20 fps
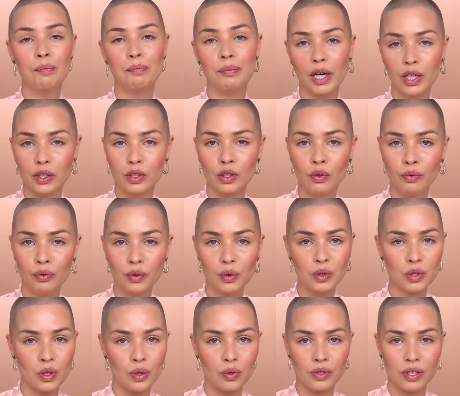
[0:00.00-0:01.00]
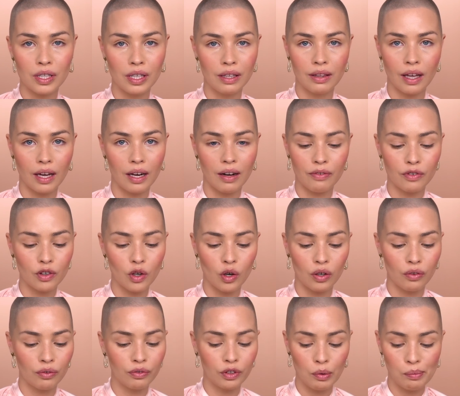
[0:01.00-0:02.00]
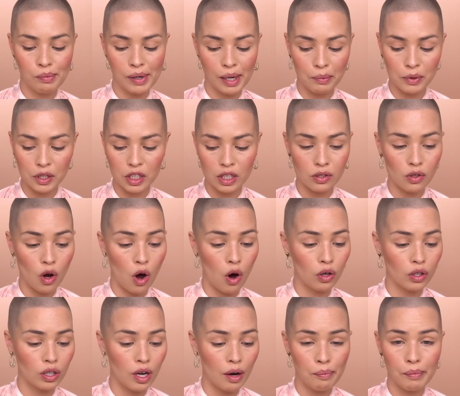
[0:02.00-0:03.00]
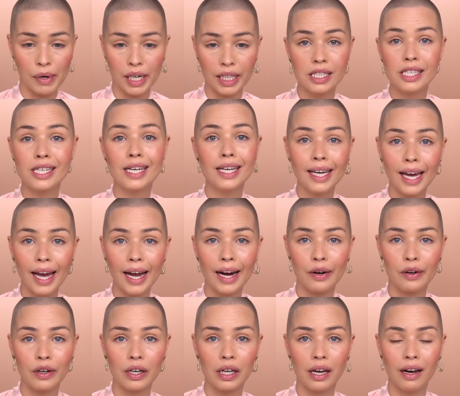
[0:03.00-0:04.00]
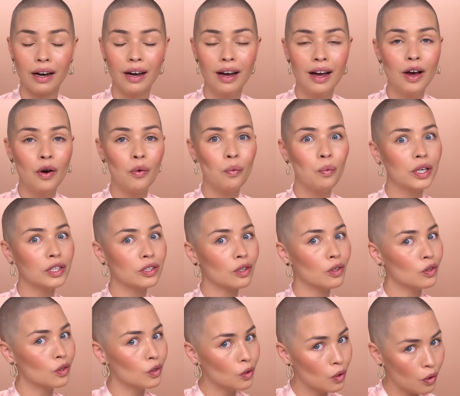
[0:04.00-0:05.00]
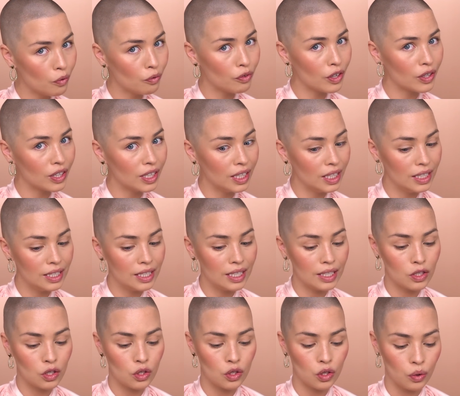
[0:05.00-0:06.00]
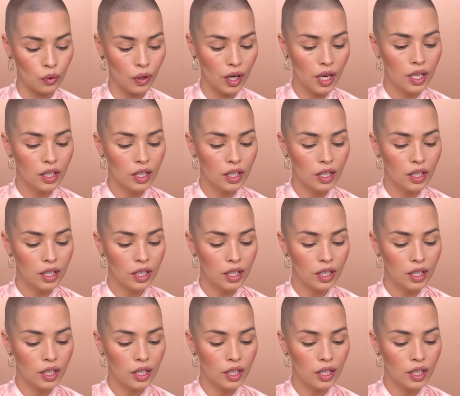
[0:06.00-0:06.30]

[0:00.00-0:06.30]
But you've also seen that I've got a few blemishes on my cheek area, which are not very easy to do.